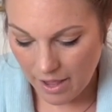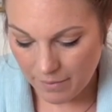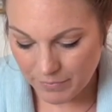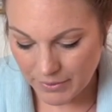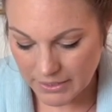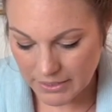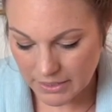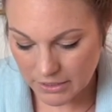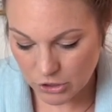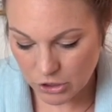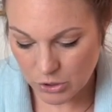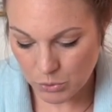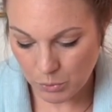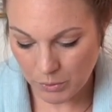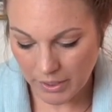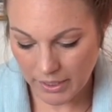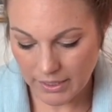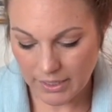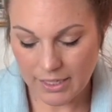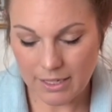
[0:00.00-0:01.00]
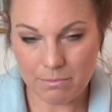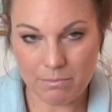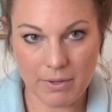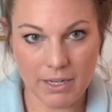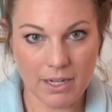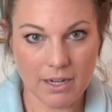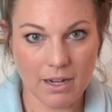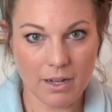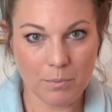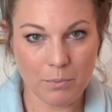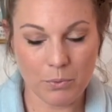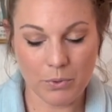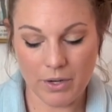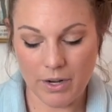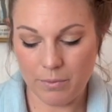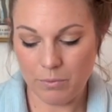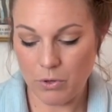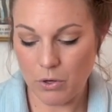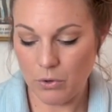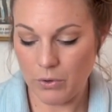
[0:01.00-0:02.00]
This is just where I keep makeup when
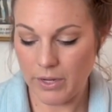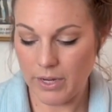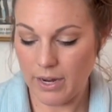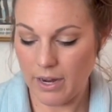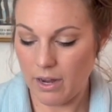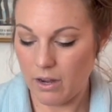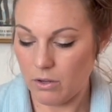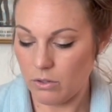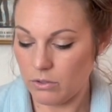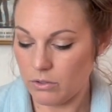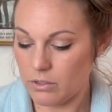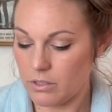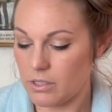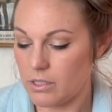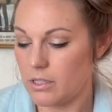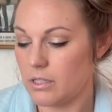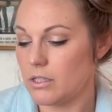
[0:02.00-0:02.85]
I'm going out.